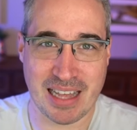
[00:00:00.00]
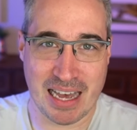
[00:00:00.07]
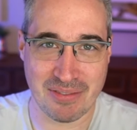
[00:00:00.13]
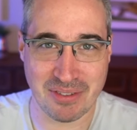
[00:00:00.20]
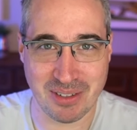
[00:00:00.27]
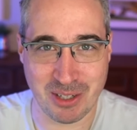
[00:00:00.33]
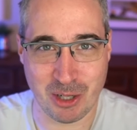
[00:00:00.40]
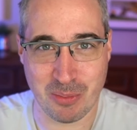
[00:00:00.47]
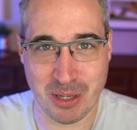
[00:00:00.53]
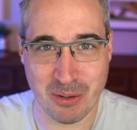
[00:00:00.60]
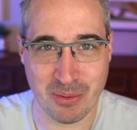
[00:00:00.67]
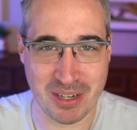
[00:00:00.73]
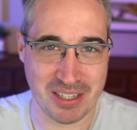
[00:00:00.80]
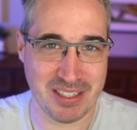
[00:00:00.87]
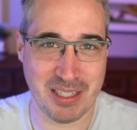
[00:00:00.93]
laugh a little
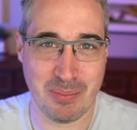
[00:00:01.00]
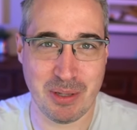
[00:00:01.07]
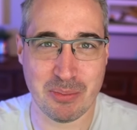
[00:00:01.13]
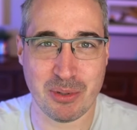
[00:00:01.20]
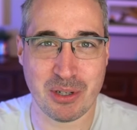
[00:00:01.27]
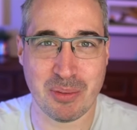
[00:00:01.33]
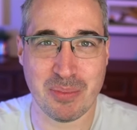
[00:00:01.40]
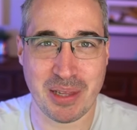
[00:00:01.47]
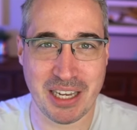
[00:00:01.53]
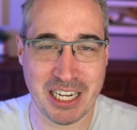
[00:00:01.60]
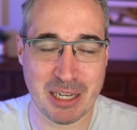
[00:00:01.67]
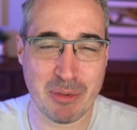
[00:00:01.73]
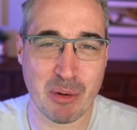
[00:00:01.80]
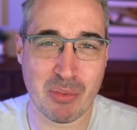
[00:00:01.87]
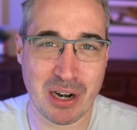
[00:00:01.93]
bit when I see people
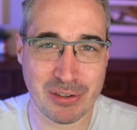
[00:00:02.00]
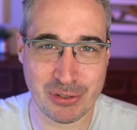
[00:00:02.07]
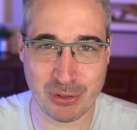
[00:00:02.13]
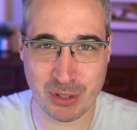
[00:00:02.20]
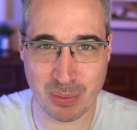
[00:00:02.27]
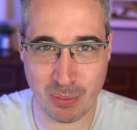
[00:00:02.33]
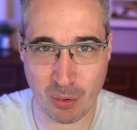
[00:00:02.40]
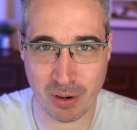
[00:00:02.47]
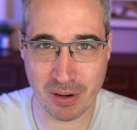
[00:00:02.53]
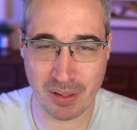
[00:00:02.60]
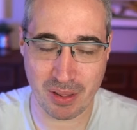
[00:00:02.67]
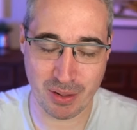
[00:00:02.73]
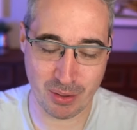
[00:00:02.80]
complaining about browser support,